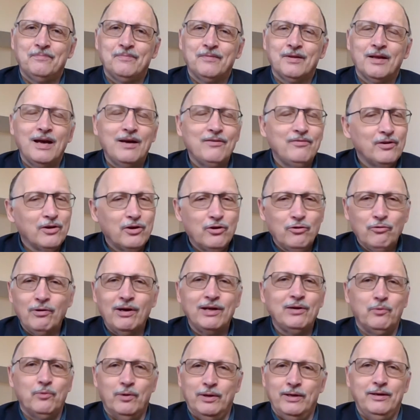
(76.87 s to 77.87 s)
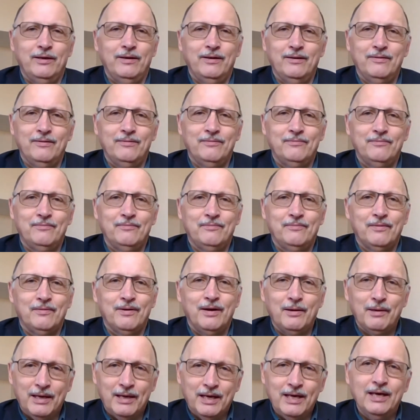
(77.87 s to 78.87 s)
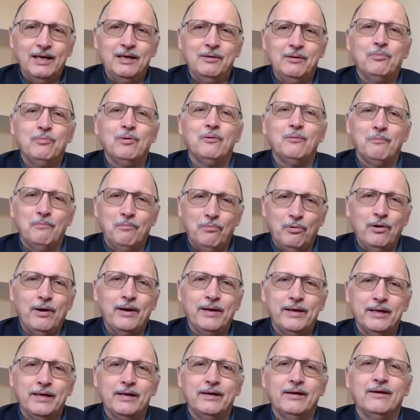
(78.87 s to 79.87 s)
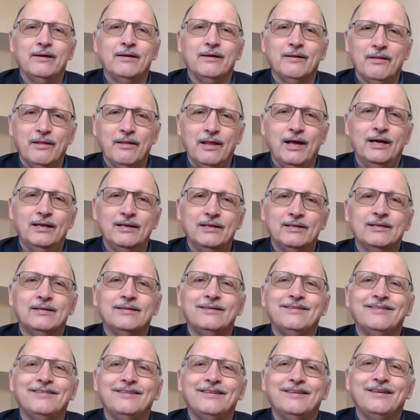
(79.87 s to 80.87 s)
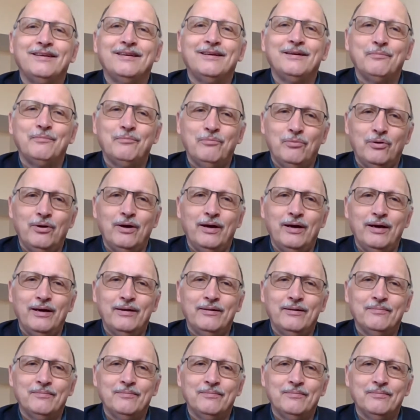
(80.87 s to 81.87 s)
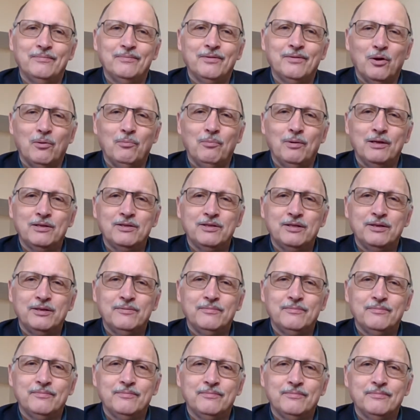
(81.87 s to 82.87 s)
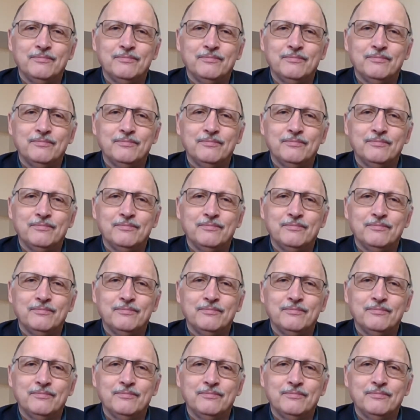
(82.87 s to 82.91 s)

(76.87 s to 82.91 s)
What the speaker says: Have a great week and keep praying that prayer. God bless you.